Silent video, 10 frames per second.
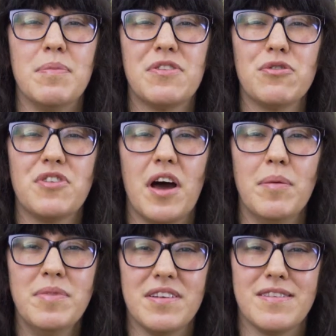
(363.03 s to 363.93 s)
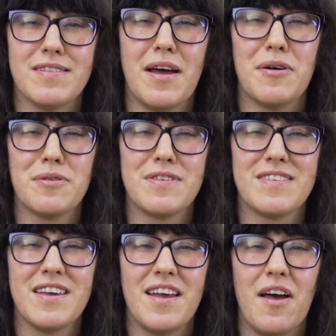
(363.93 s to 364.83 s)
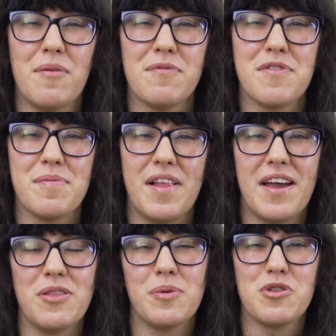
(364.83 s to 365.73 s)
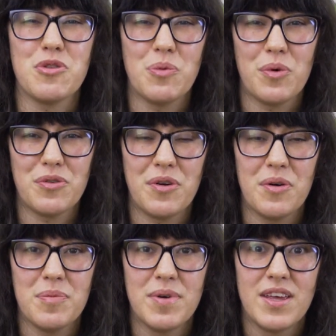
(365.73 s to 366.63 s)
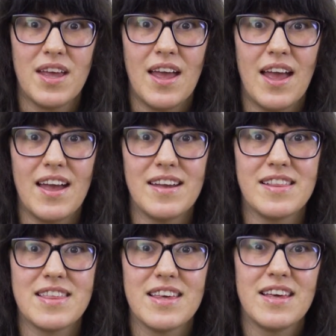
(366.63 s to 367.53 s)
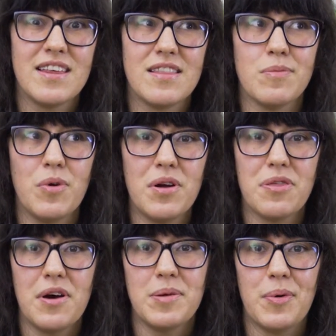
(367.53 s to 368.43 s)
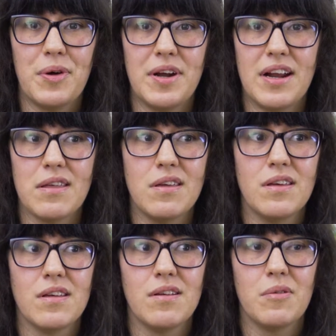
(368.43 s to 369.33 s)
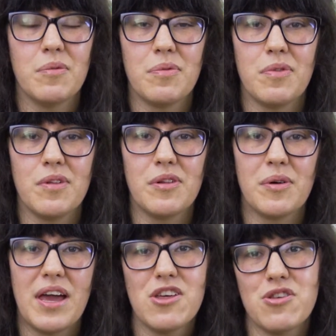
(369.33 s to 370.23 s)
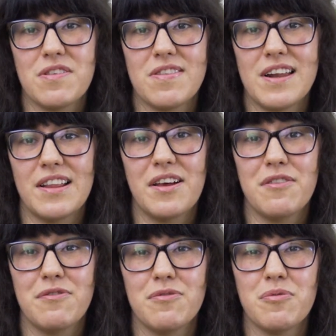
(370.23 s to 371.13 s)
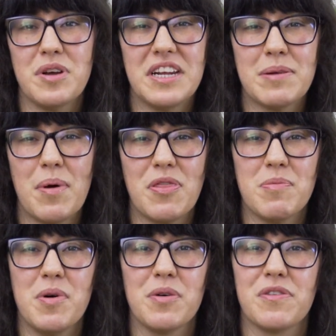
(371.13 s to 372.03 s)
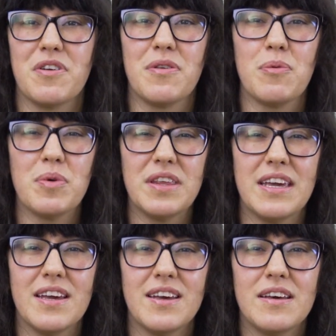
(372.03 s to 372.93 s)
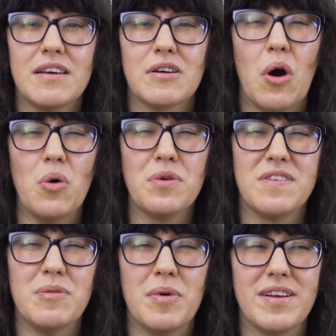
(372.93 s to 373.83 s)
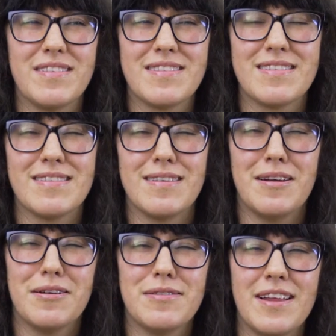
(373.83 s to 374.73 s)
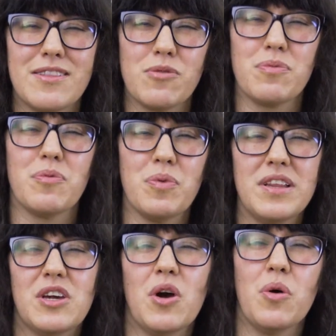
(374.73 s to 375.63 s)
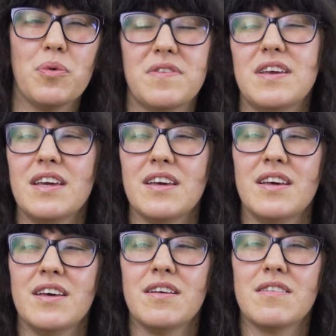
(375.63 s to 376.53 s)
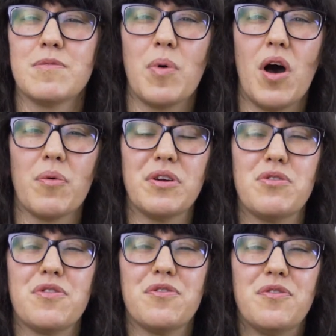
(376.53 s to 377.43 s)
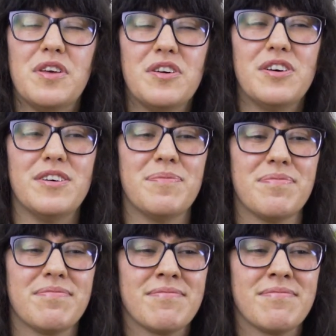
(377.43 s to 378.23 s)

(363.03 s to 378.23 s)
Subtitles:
Mr. Tumnus's house from Lion, the Witch, and the Wardrobe. And the more I thought about it, I think the locations that I love reading about the most are the really cozy ones, you know, like the really cozy spot where you just feel